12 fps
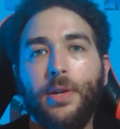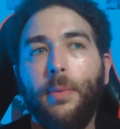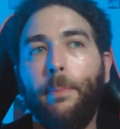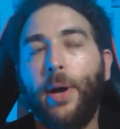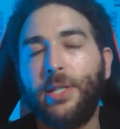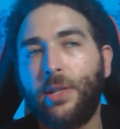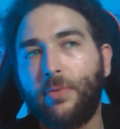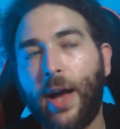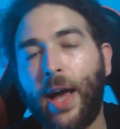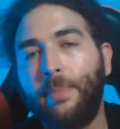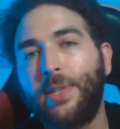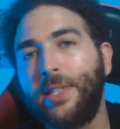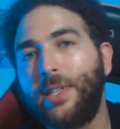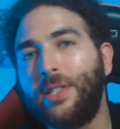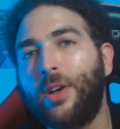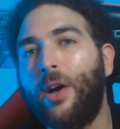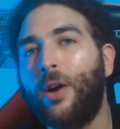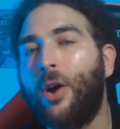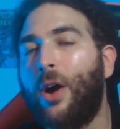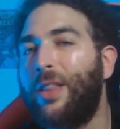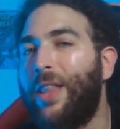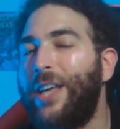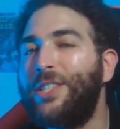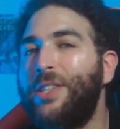Busta Rhymes has a song called
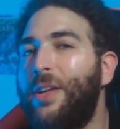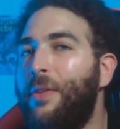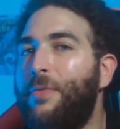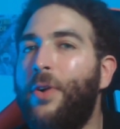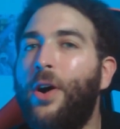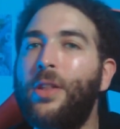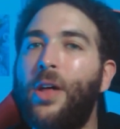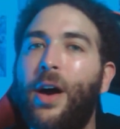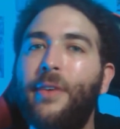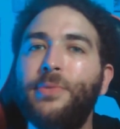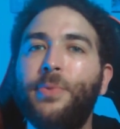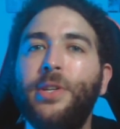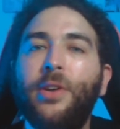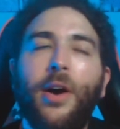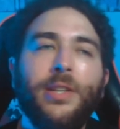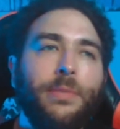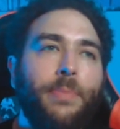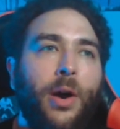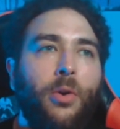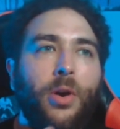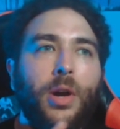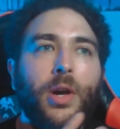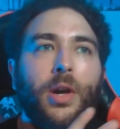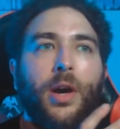Legend of the Fall Offs where he talks about
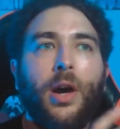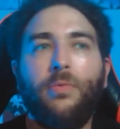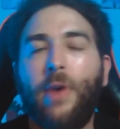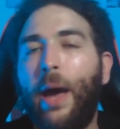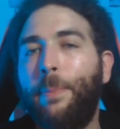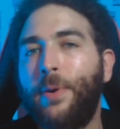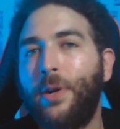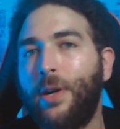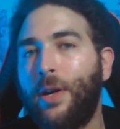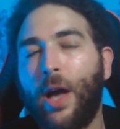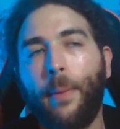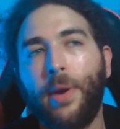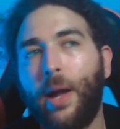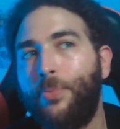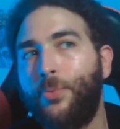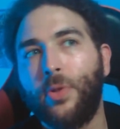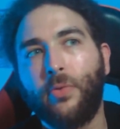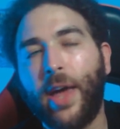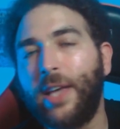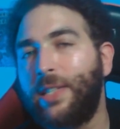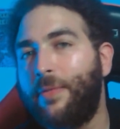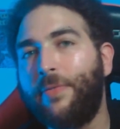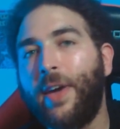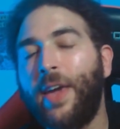a rapper coming up through the ranks
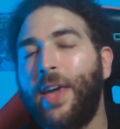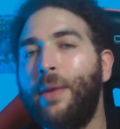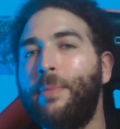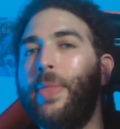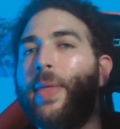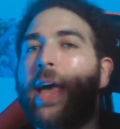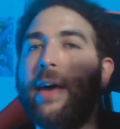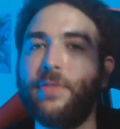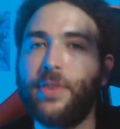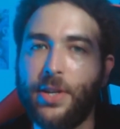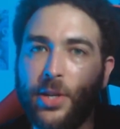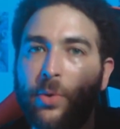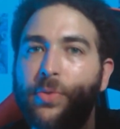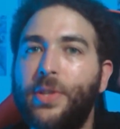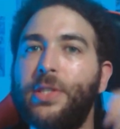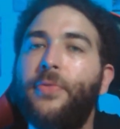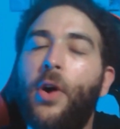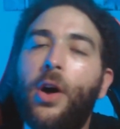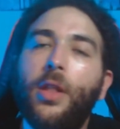of fame and then having to deal with this fall